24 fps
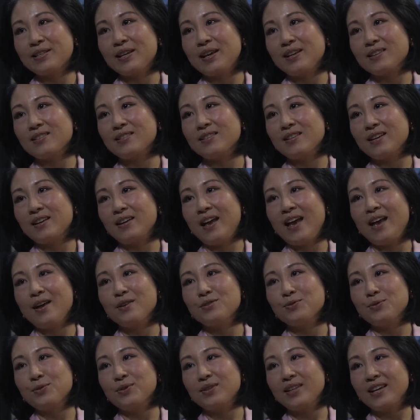as
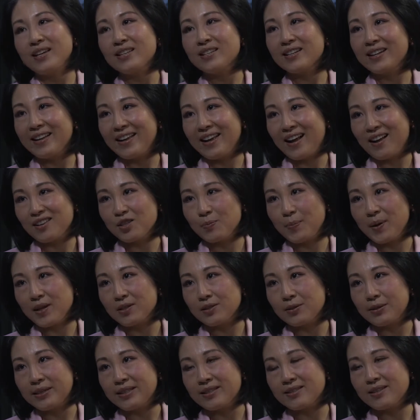Azure data and AI
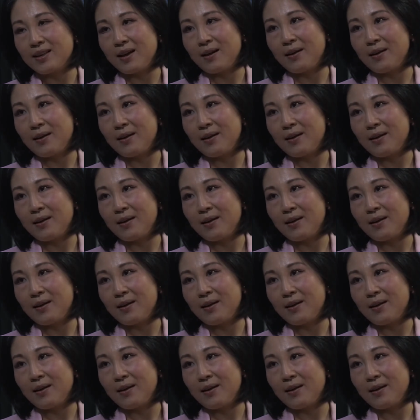specialist,